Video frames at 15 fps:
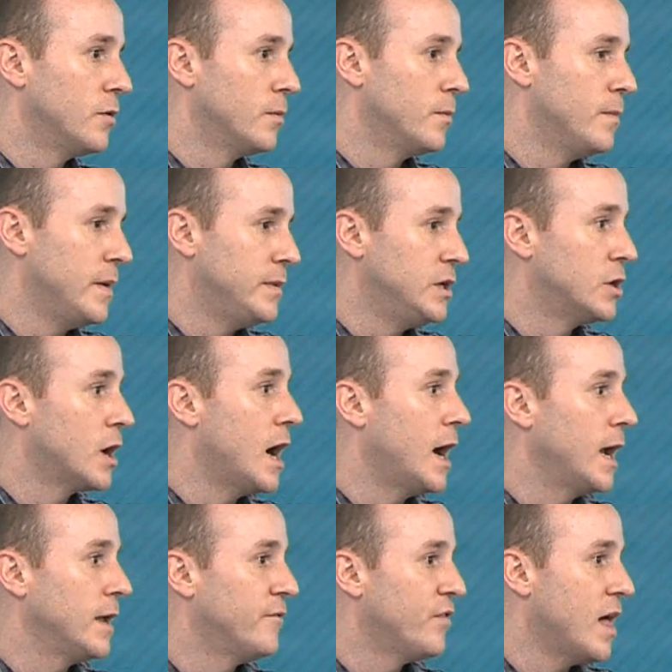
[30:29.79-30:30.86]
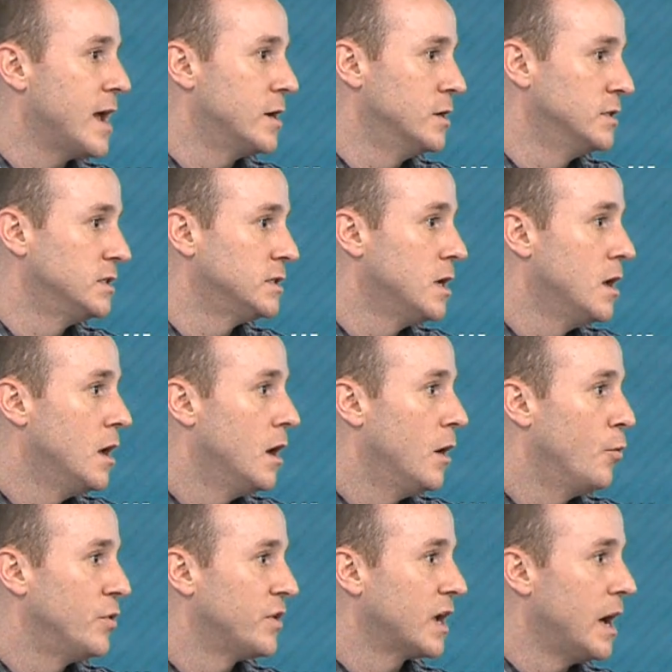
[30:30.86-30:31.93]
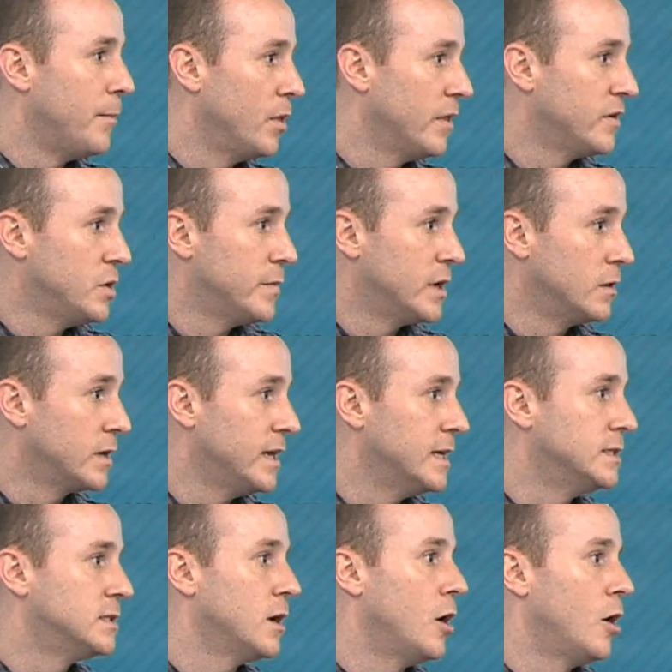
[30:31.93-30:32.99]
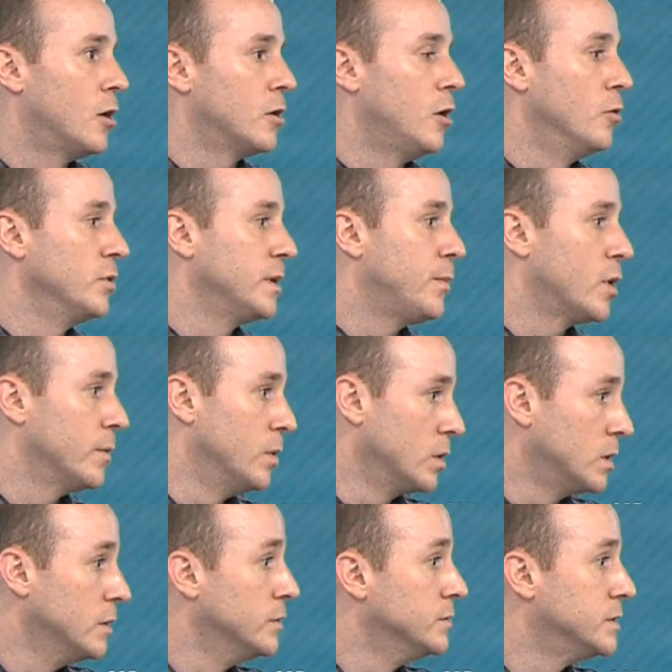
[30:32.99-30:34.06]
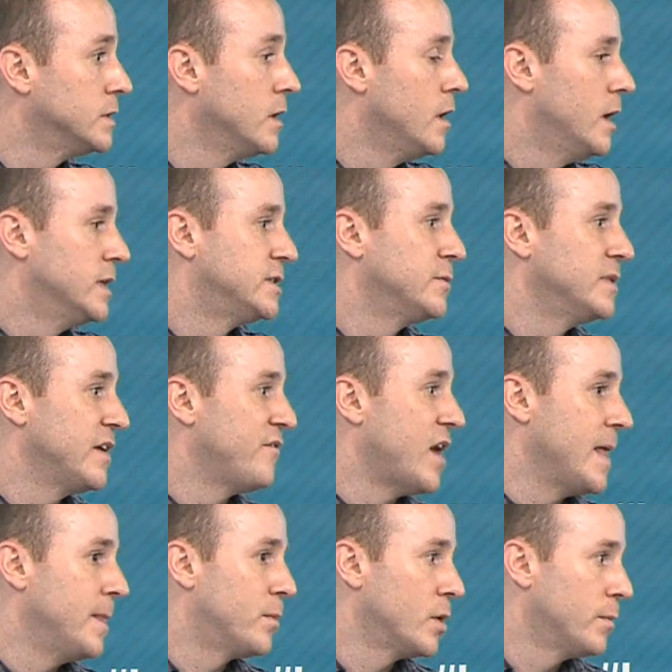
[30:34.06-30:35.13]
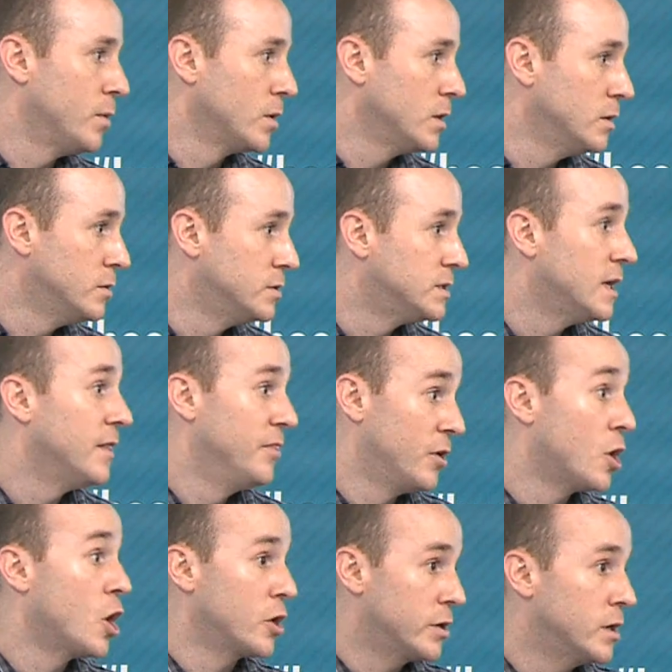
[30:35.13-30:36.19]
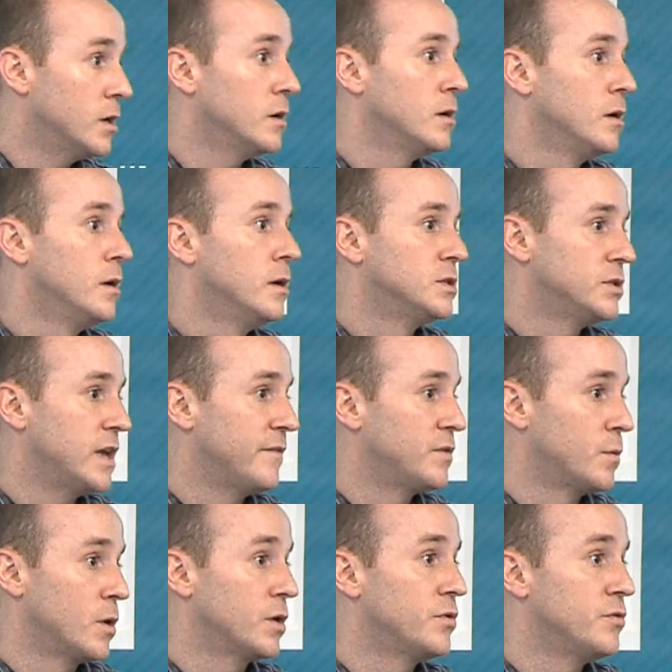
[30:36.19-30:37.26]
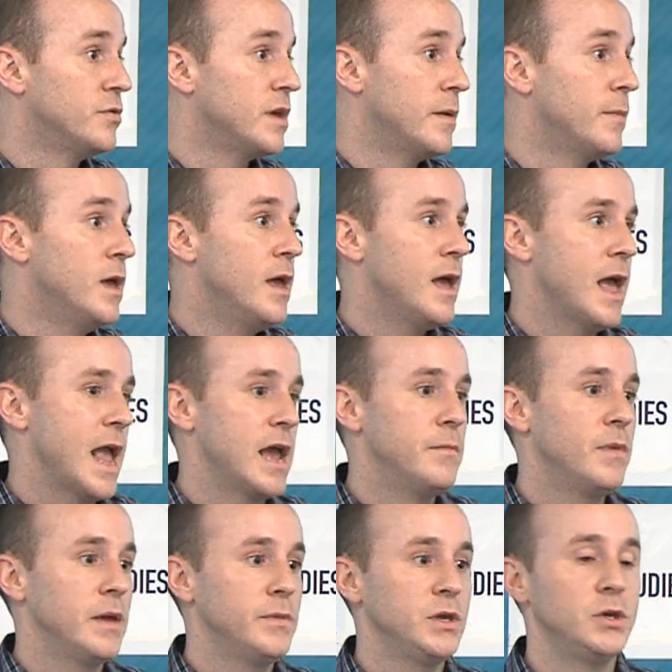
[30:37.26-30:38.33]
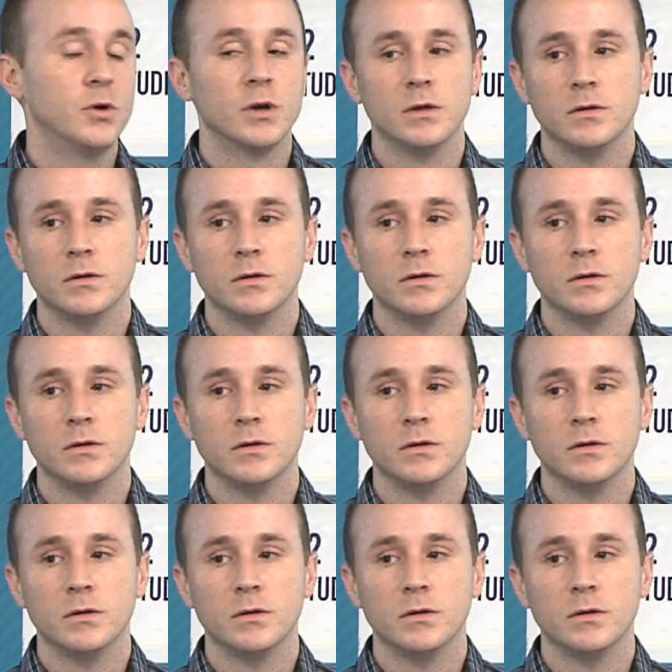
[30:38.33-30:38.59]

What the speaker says: maybe your high flyers with a couple of your middle kids are only purple clues. And so when they find the purple clues, they're harder. So they have to work through them, and maybe